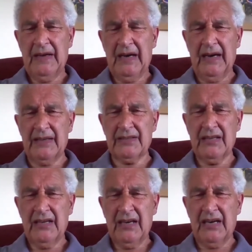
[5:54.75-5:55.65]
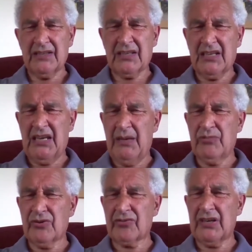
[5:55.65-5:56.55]
and keep
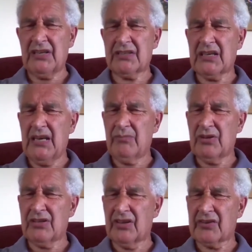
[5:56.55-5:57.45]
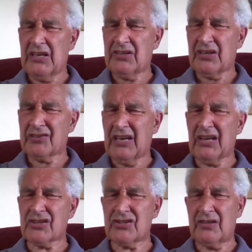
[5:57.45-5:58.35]
you right, keep you in the right
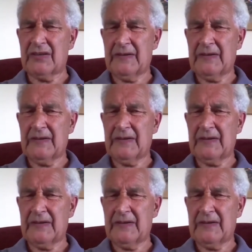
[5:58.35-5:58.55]
direction.